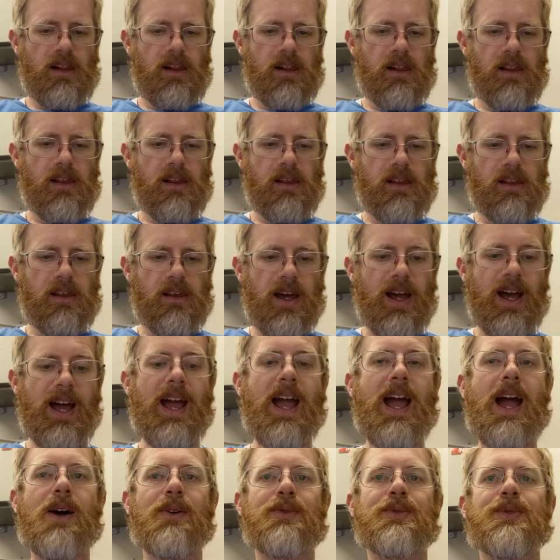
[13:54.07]
A
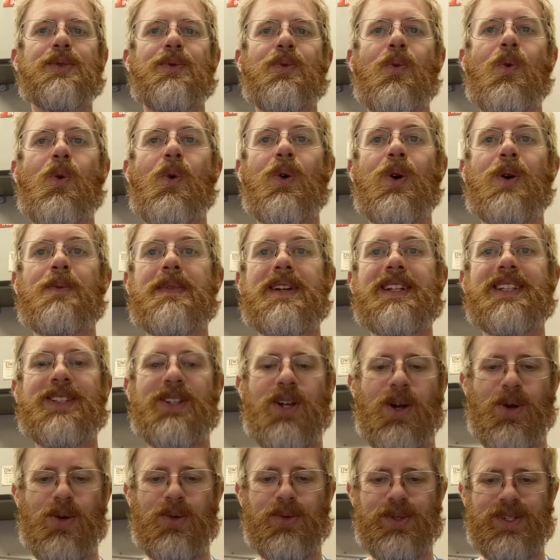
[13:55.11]
house warm and
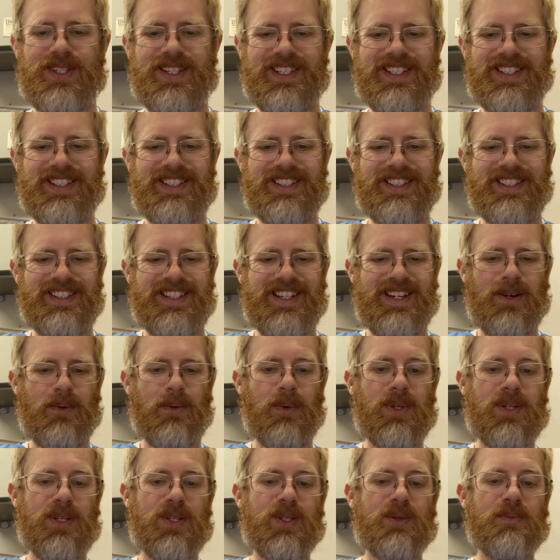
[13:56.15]
cozy
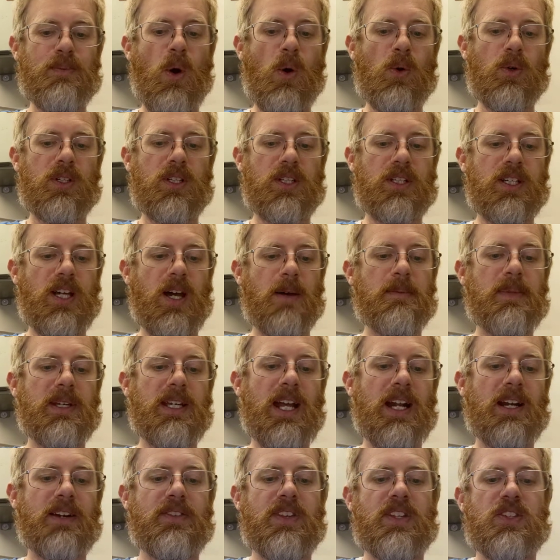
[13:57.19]
with smoke coming
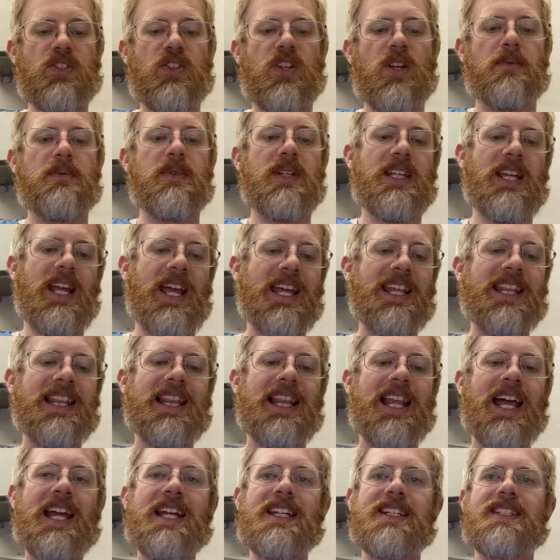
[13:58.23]
out of the chimney and
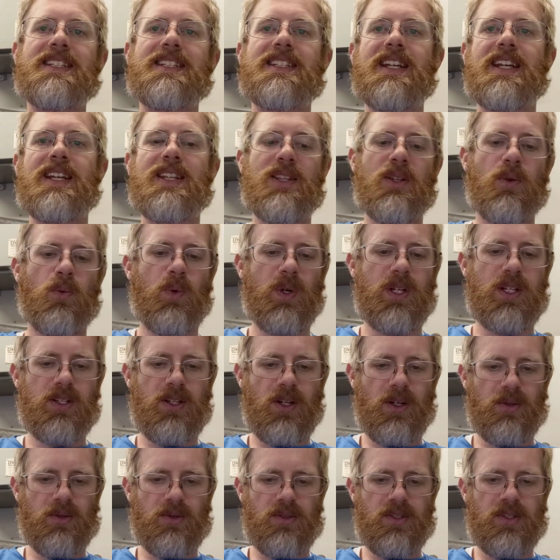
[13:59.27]
lights in the
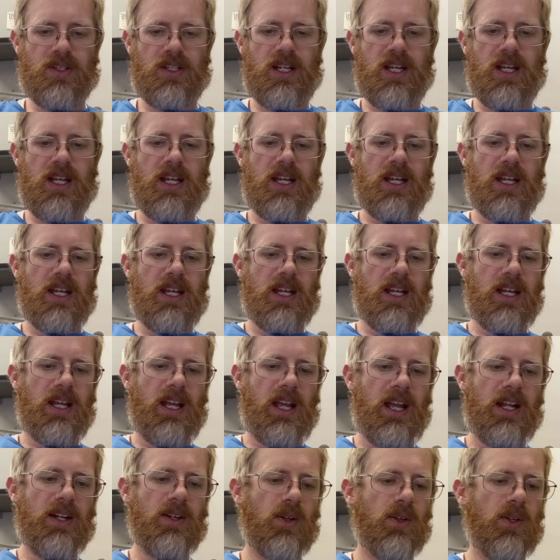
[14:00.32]
windows,
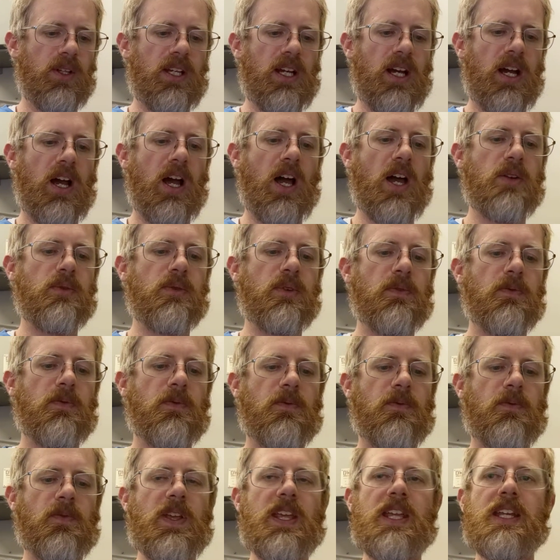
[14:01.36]
and only 100
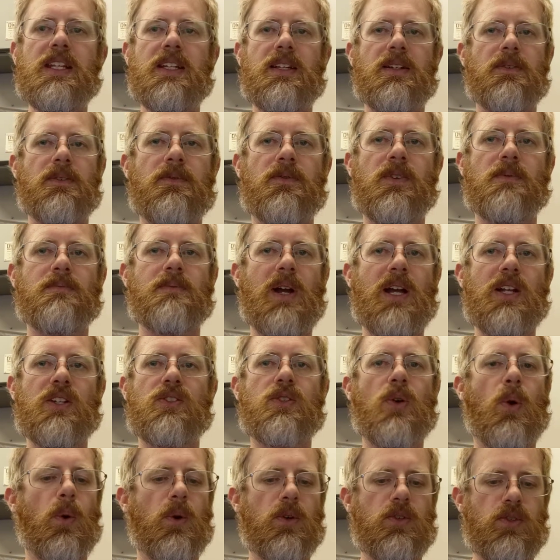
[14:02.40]
feet from my
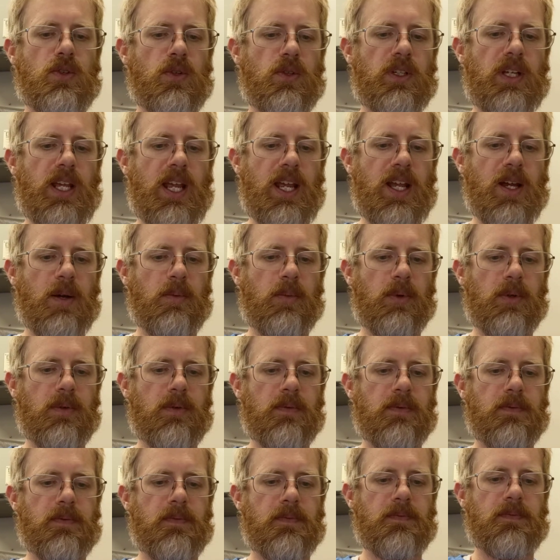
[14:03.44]
torture camp.
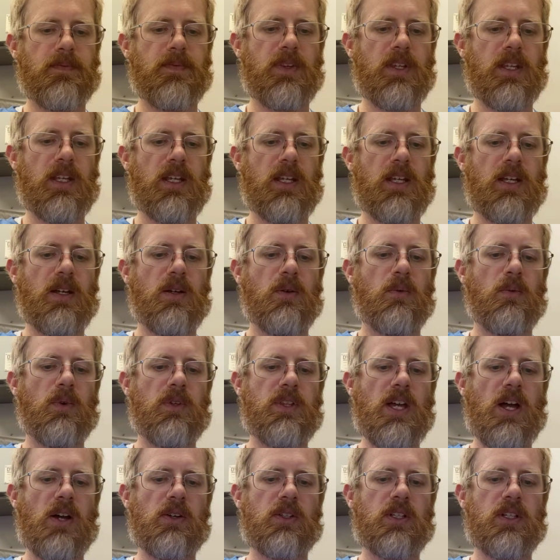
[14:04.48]

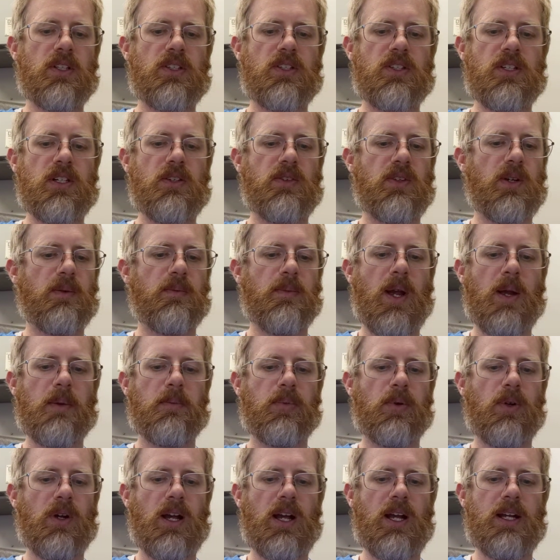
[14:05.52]
Without considering my
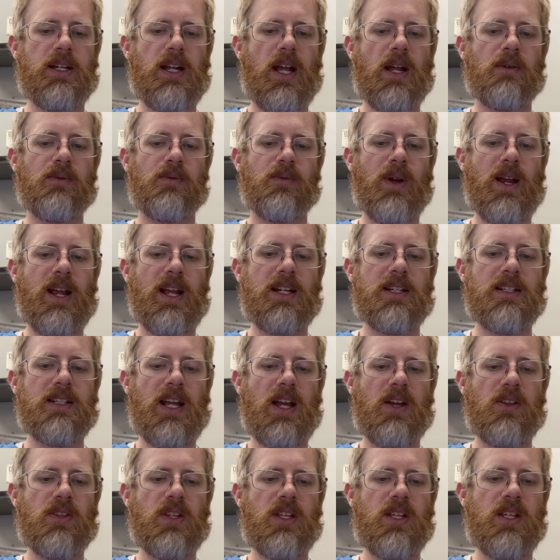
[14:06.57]
pride, I ran
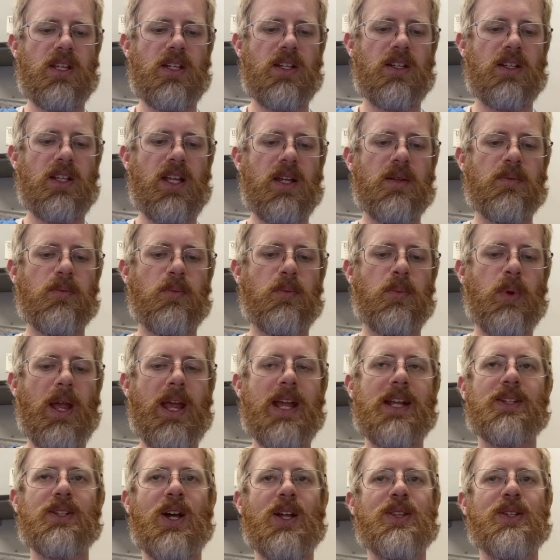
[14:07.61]
down the hill and
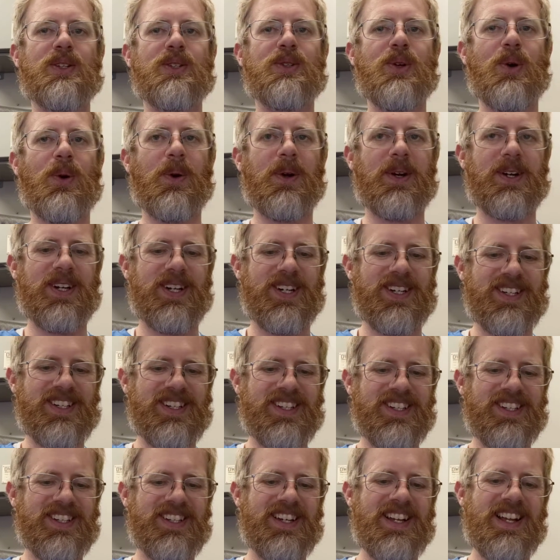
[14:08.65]
banged on the door.
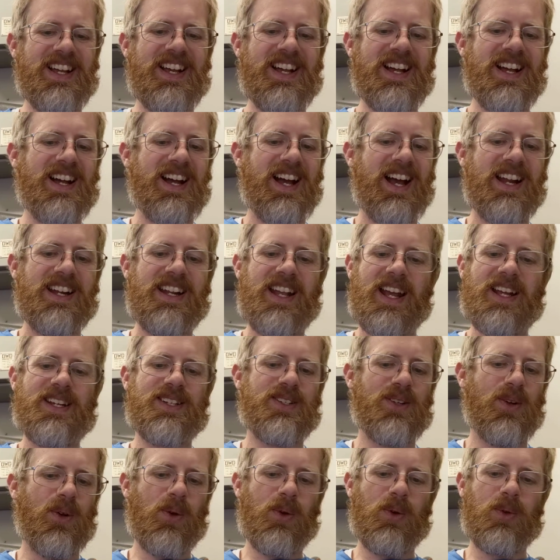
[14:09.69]
A
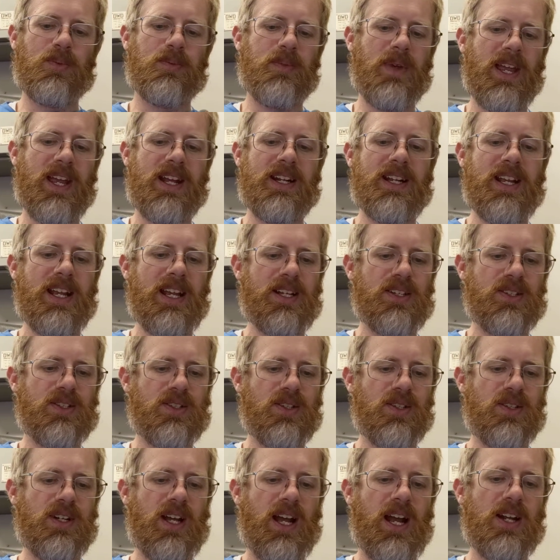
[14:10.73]
nice old man
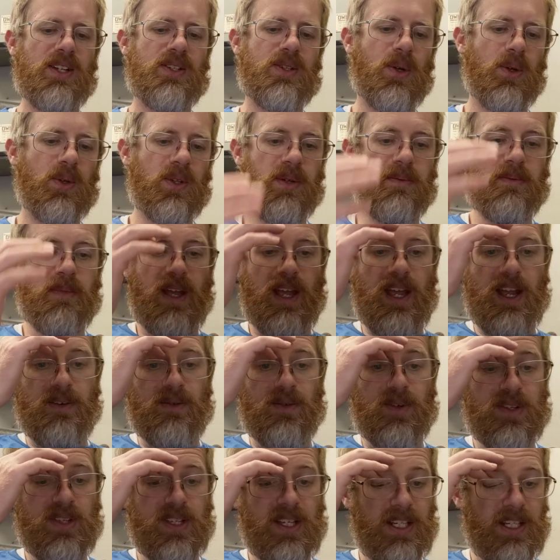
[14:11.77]
answered. I told him
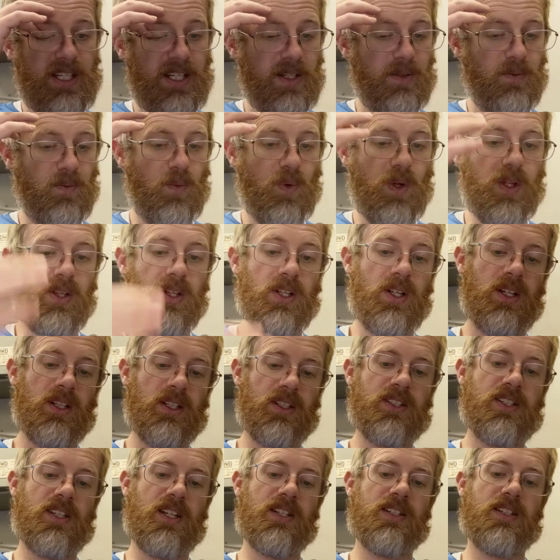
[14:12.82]
everything in one long
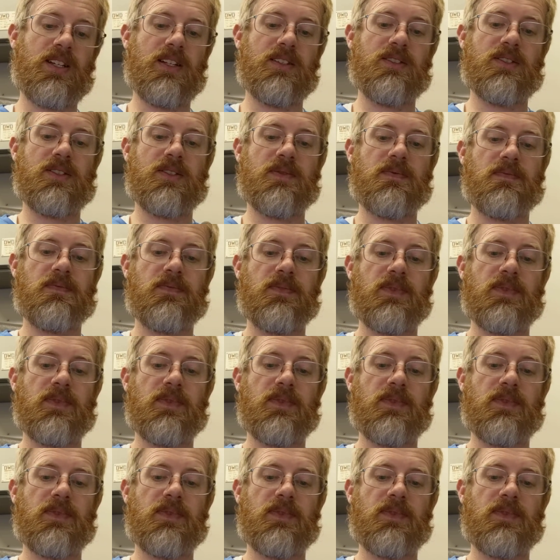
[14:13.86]
sentence,